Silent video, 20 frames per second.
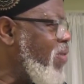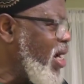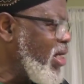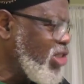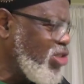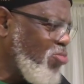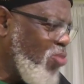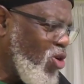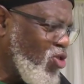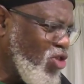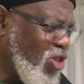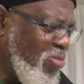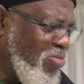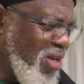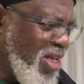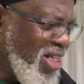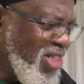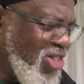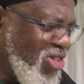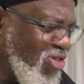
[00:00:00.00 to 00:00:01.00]
am I supposed to
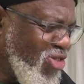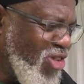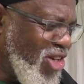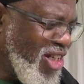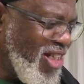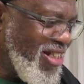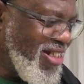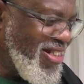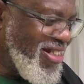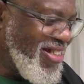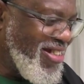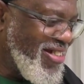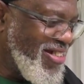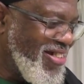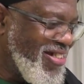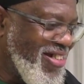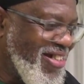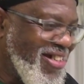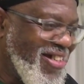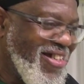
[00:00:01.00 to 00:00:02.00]
be doing?
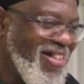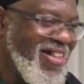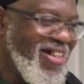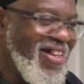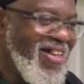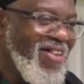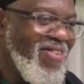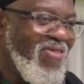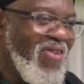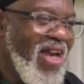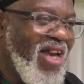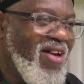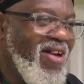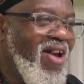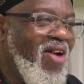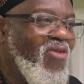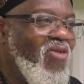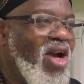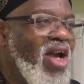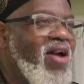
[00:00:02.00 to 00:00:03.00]

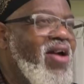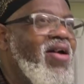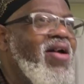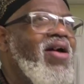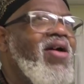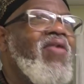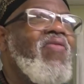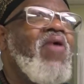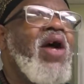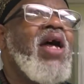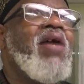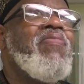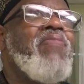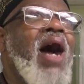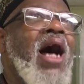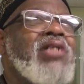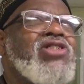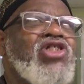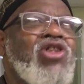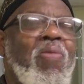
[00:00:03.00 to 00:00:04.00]
Where
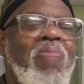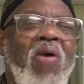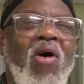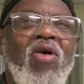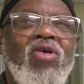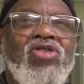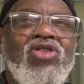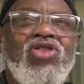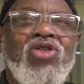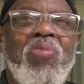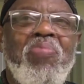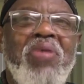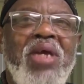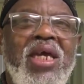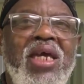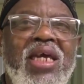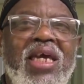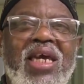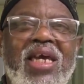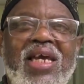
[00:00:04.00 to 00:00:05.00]
am I supposed to
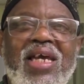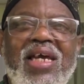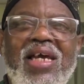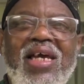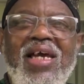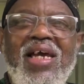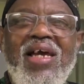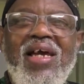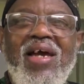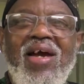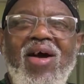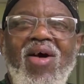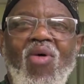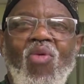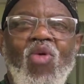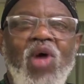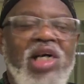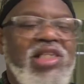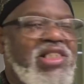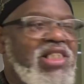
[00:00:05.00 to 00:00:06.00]
be?
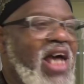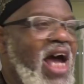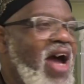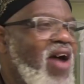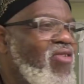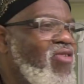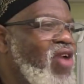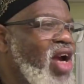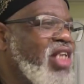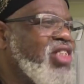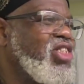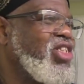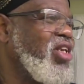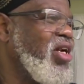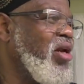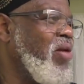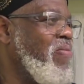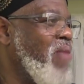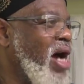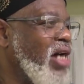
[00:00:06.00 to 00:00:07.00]
What
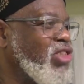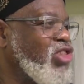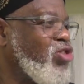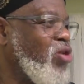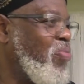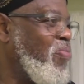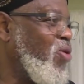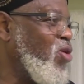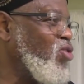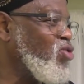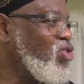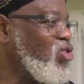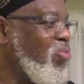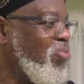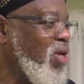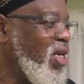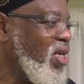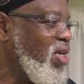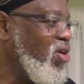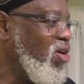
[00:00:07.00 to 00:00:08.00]
direction am I supposed to
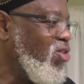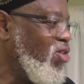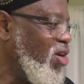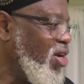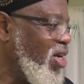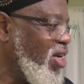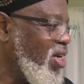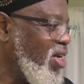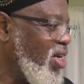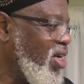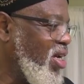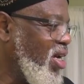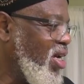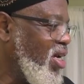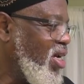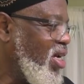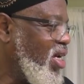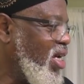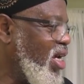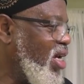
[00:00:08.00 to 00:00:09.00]
be going
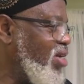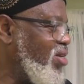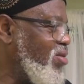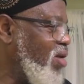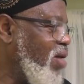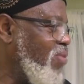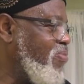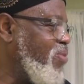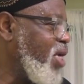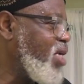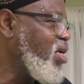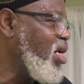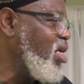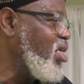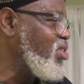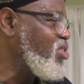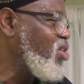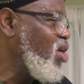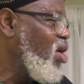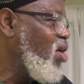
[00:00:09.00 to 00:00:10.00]
in?
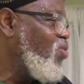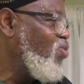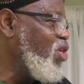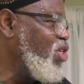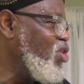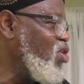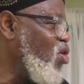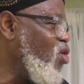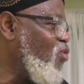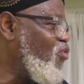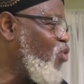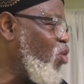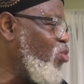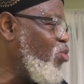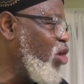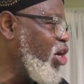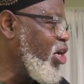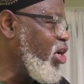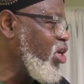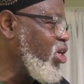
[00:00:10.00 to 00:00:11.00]
Because we know
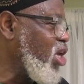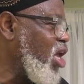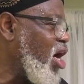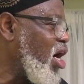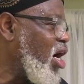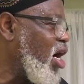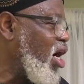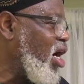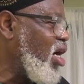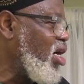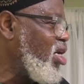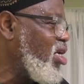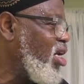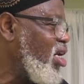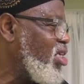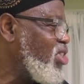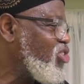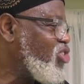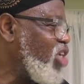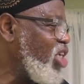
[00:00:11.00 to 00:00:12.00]
from what Allah
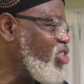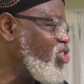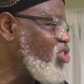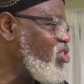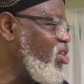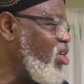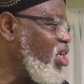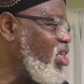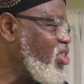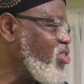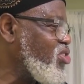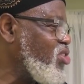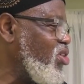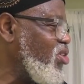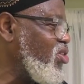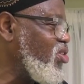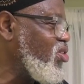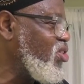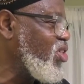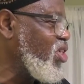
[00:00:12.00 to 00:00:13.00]
says to us
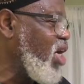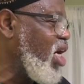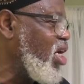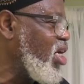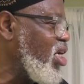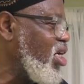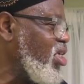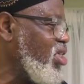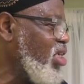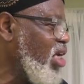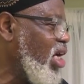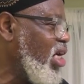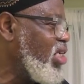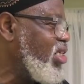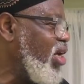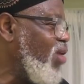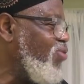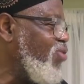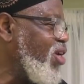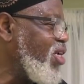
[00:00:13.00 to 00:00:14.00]
in the Quran
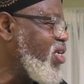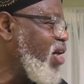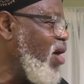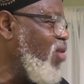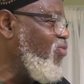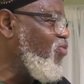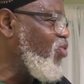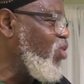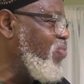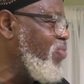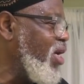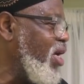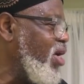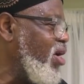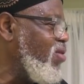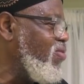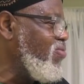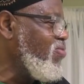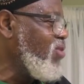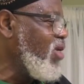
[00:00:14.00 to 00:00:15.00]
that we come from
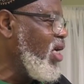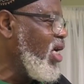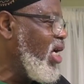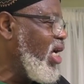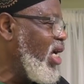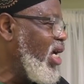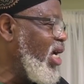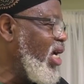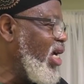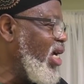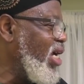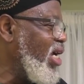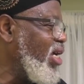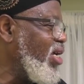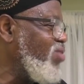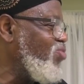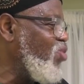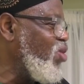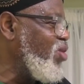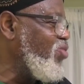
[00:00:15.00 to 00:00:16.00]
Him
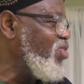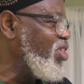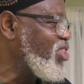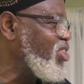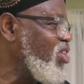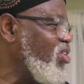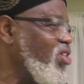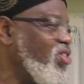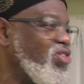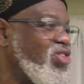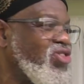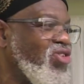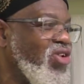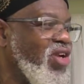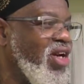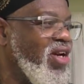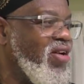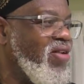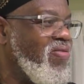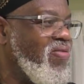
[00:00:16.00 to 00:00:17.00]
and we return to
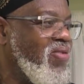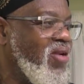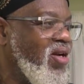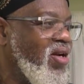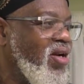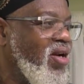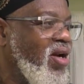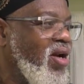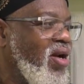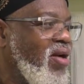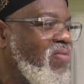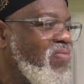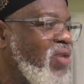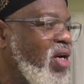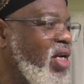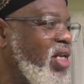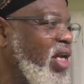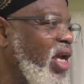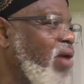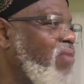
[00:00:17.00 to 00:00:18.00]
Him.
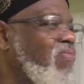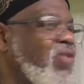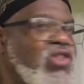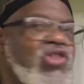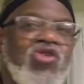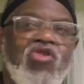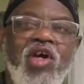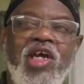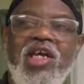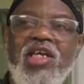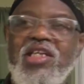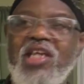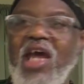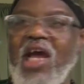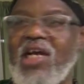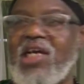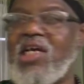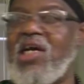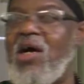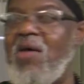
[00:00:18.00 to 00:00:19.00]
But in between
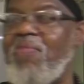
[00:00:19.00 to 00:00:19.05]
that